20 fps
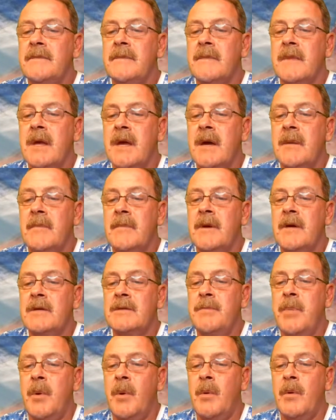Yep, it's
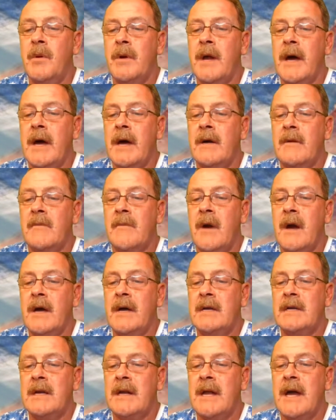pouring down
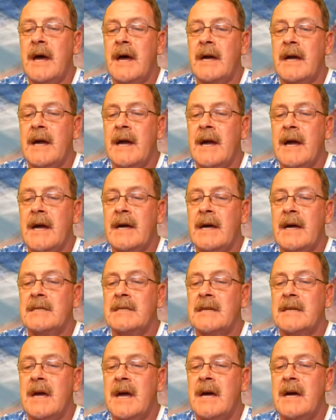rain tonight, guys
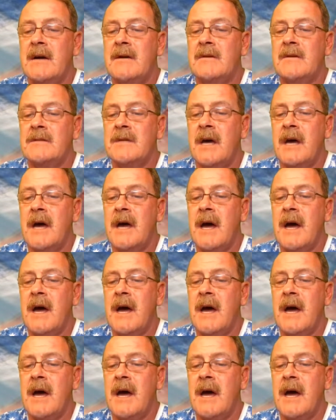and gals.